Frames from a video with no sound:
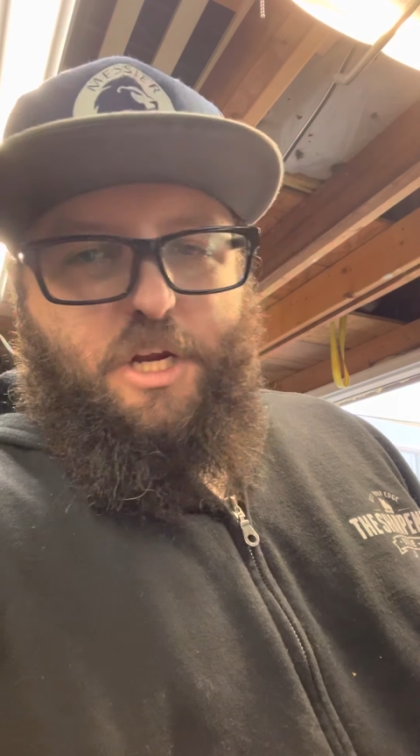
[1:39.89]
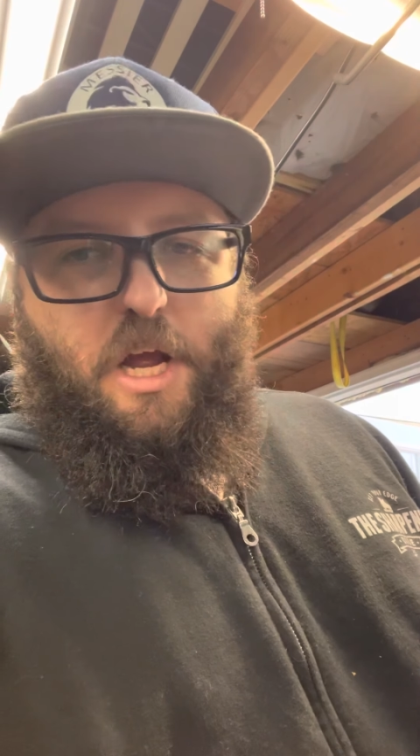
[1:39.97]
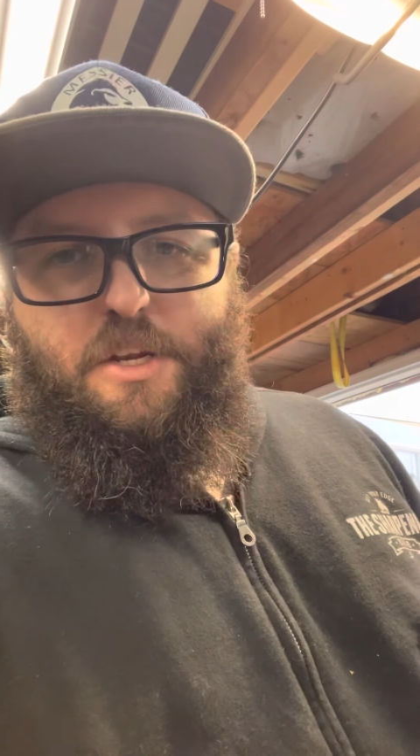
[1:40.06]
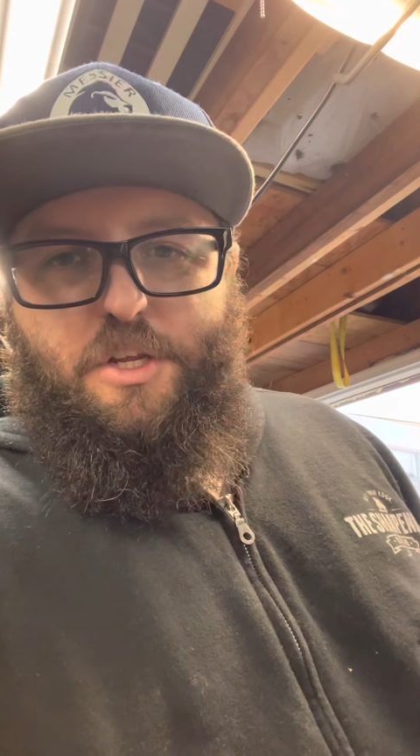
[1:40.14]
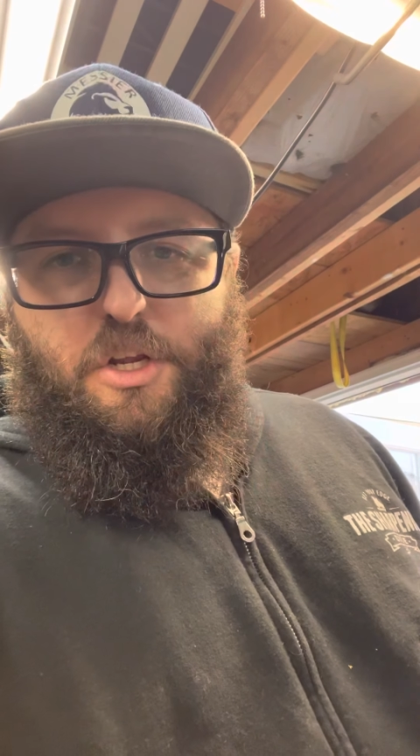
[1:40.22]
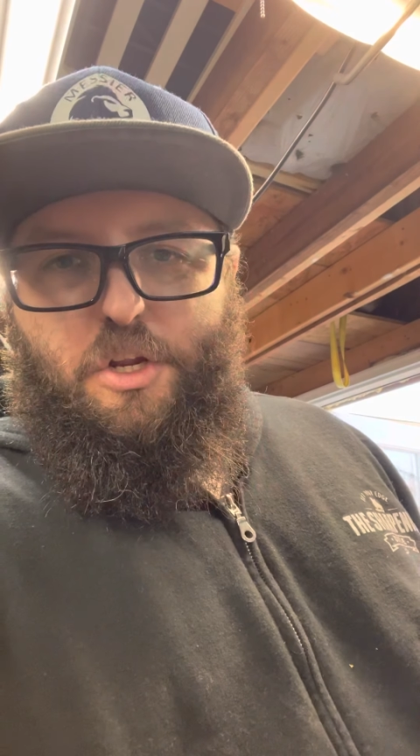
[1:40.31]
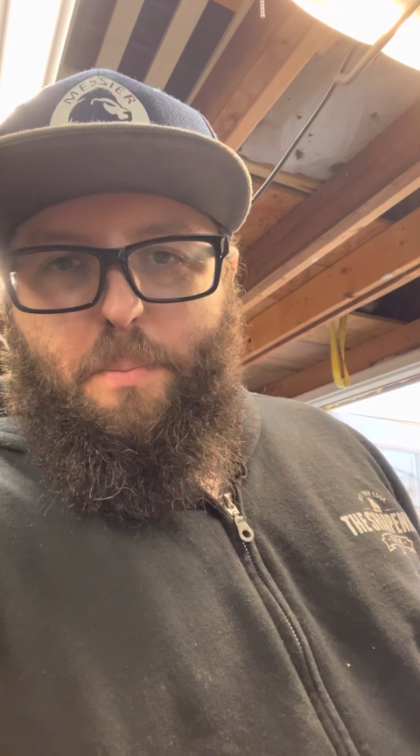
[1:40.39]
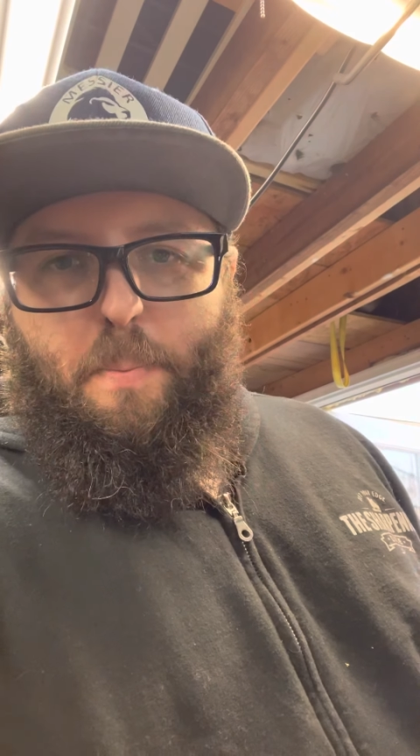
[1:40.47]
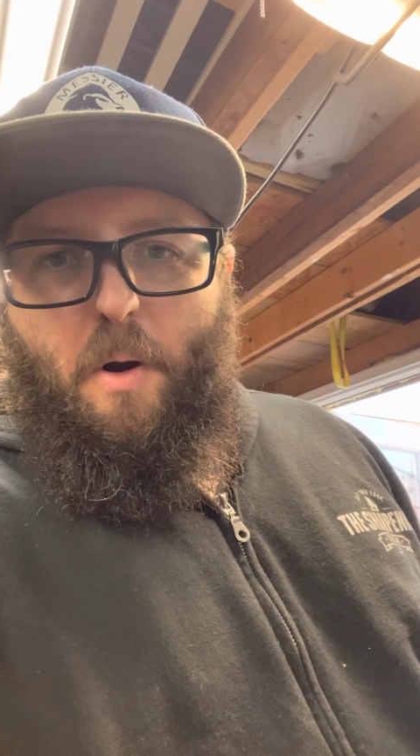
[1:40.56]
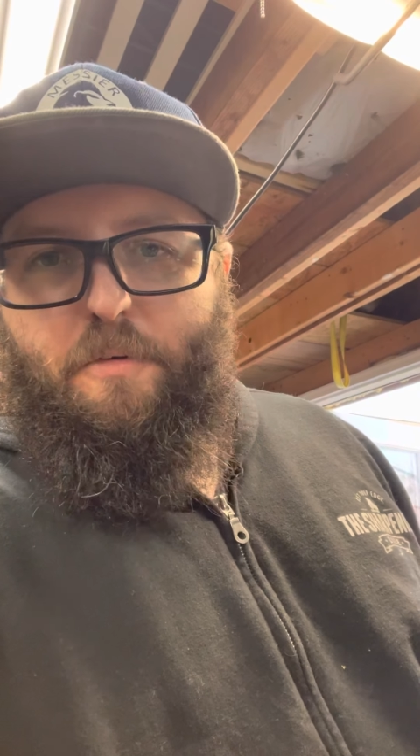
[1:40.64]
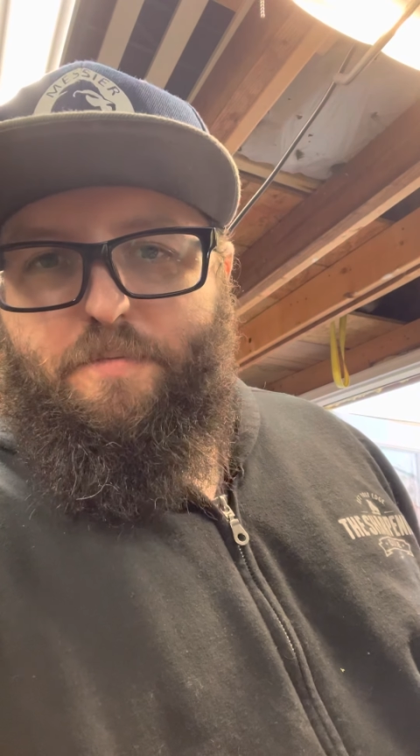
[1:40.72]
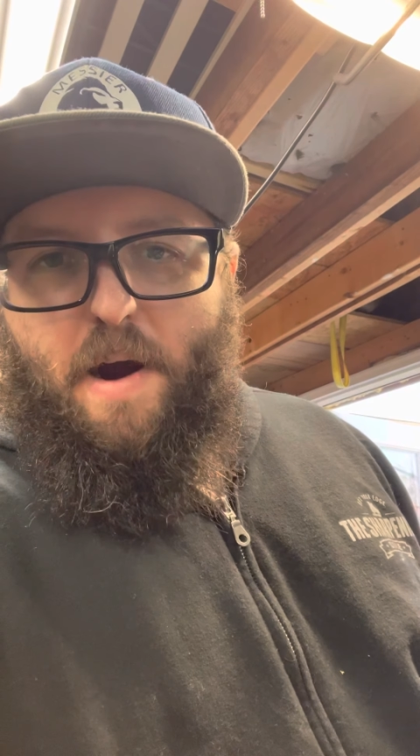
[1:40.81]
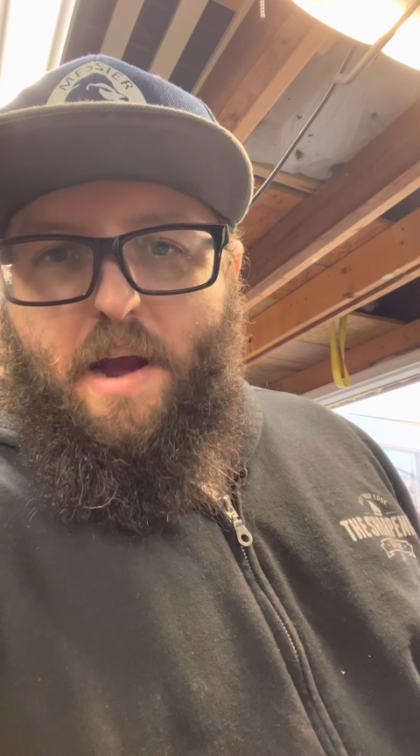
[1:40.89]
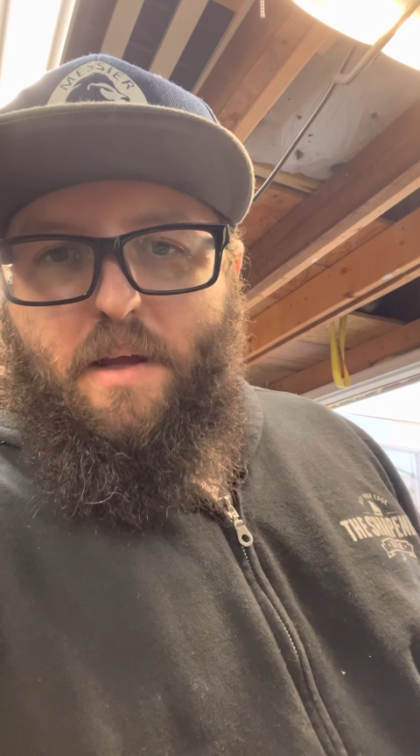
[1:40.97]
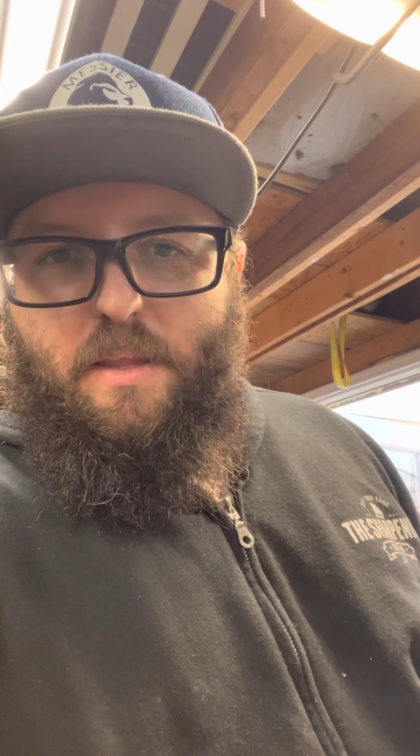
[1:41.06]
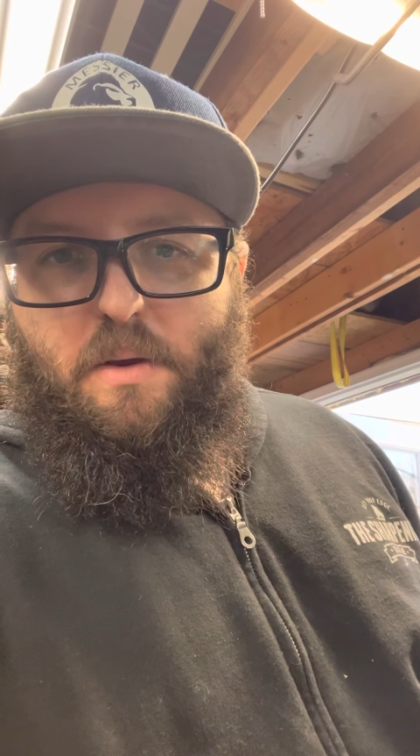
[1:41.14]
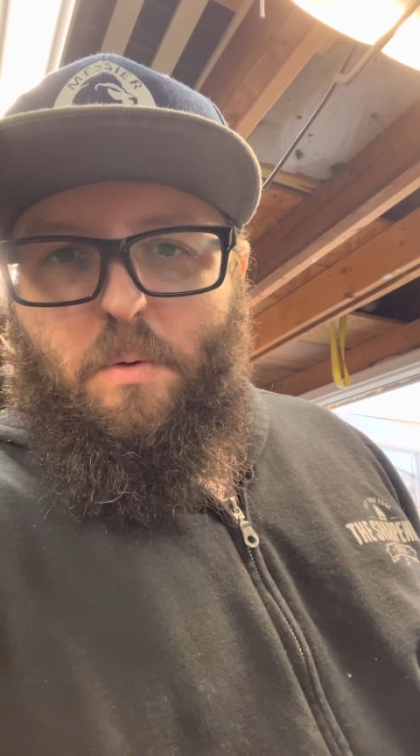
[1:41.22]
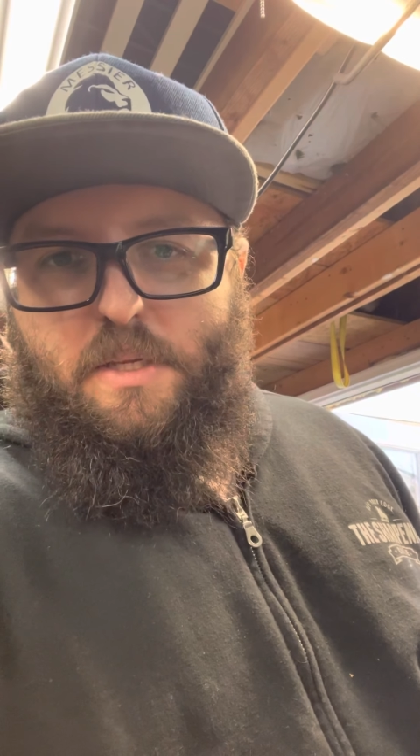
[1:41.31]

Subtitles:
John, do you do profiling?